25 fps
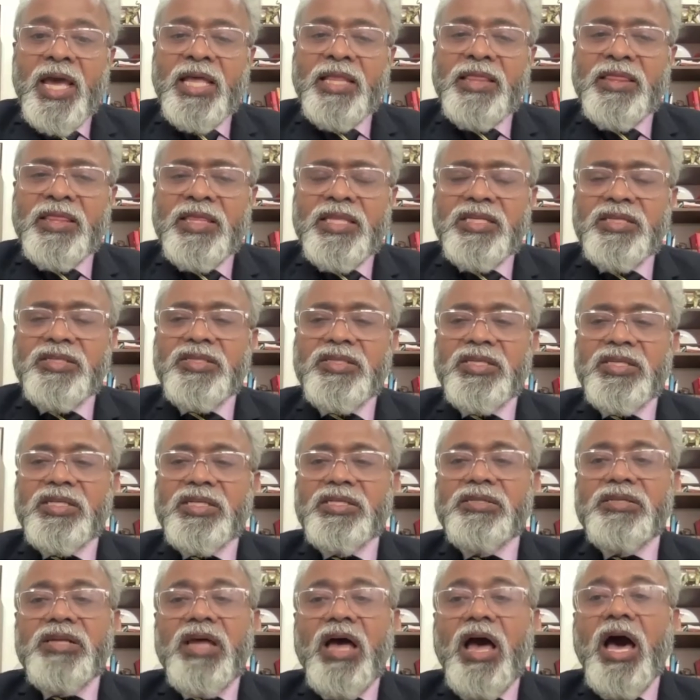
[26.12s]
And this
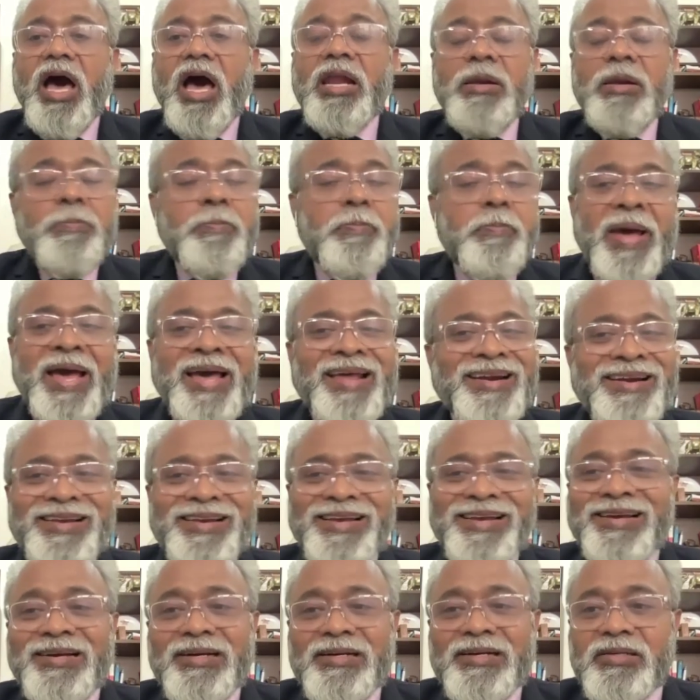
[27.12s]
is
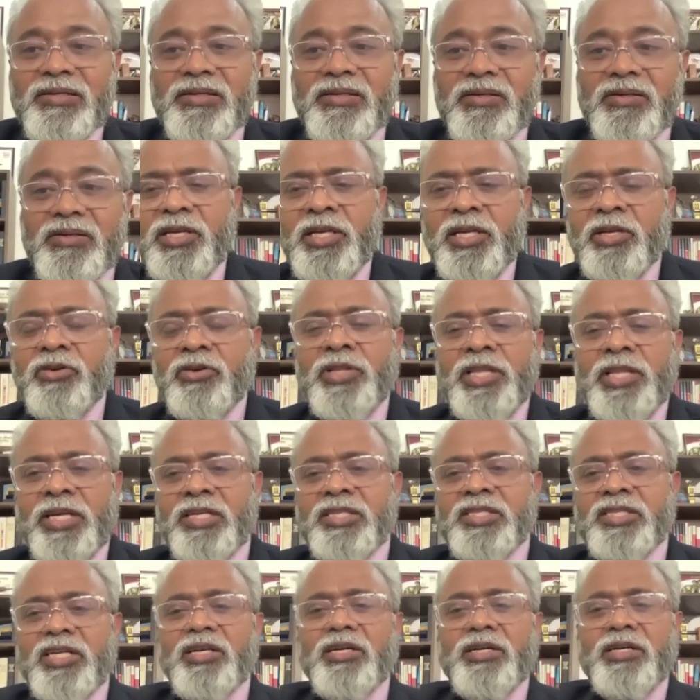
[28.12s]
unparalleled. You know,
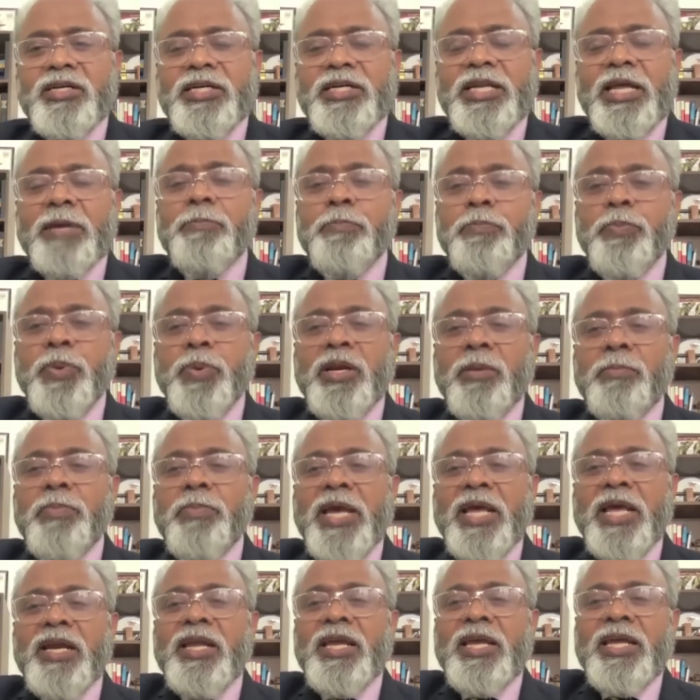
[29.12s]
there is a temple
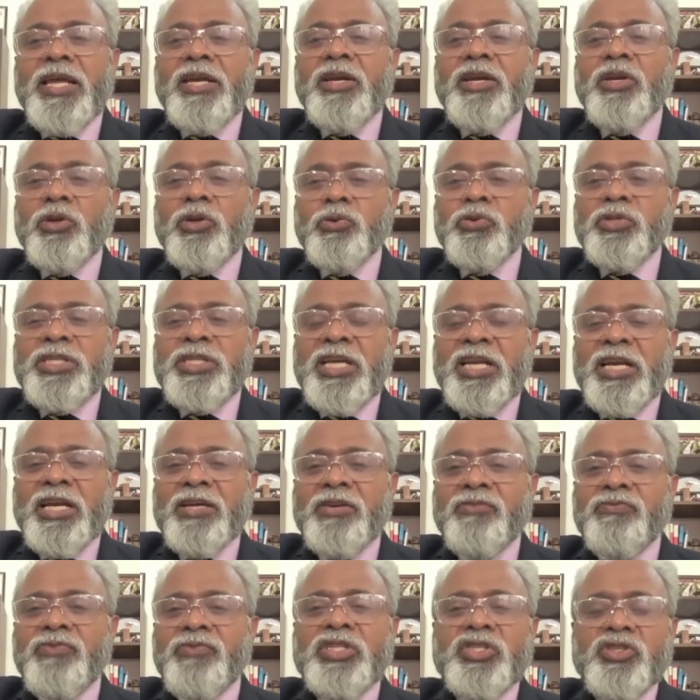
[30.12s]
bell in New
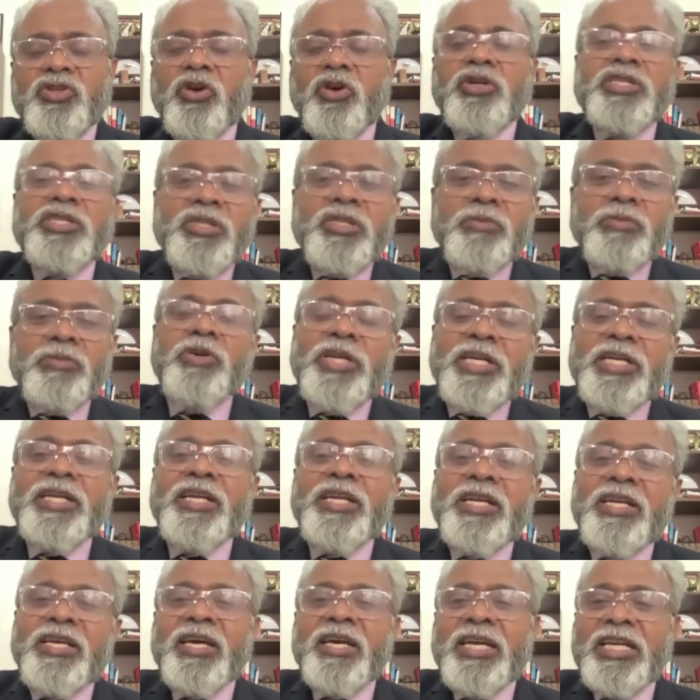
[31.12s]
Zealand which talks about
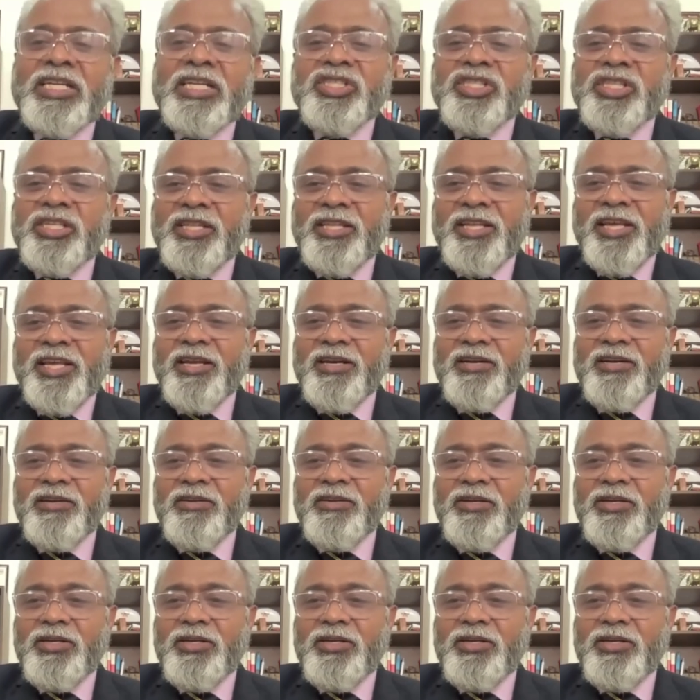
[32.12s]
Indian connection there.